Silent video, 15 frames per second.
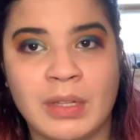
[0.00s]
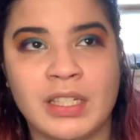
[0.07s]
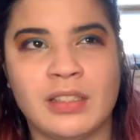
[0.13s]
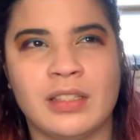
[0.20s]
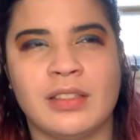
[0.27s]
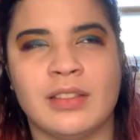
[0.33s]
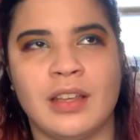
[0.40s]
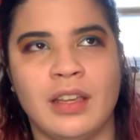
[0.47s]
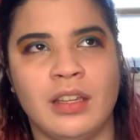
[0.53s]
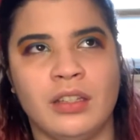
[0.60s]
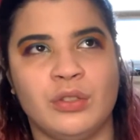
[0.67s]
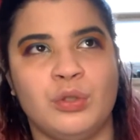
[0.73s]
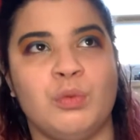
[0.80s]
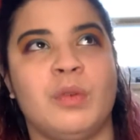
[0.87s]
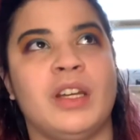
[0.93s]
And is he
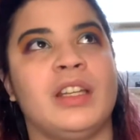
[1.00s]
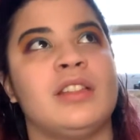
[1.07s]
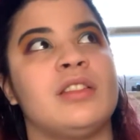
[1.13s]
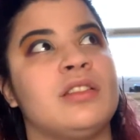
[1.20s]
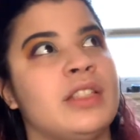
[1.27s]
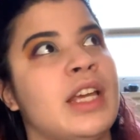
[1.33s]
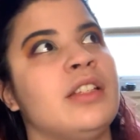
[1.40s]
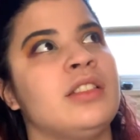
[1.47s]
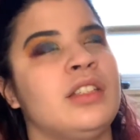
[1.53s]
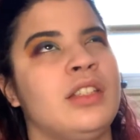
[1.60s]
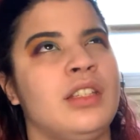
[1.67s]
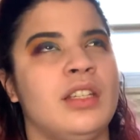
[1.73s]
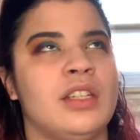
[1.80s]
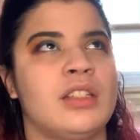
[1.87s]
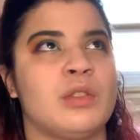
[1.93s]
saying to an extent
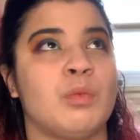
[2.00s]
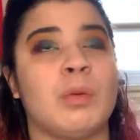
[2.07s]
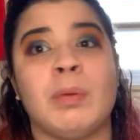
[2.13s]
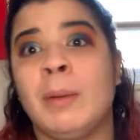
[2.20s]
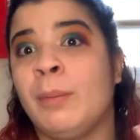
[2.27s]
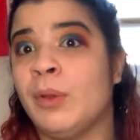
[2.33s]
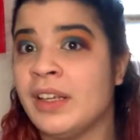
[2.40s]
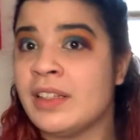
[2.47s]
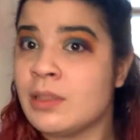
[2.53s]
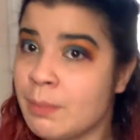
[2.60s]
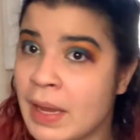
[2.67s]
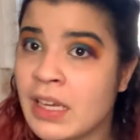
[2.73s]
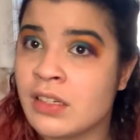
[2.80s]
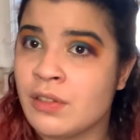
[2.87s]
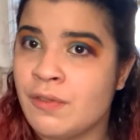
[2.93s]
he is what people
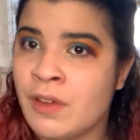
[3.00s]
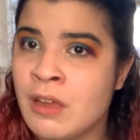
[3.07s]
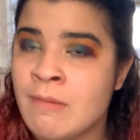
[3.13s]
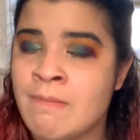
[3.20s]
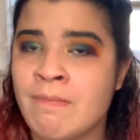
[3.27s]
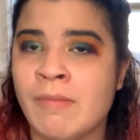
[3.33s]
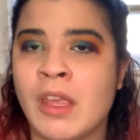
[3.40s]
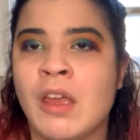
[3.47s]
expect of him?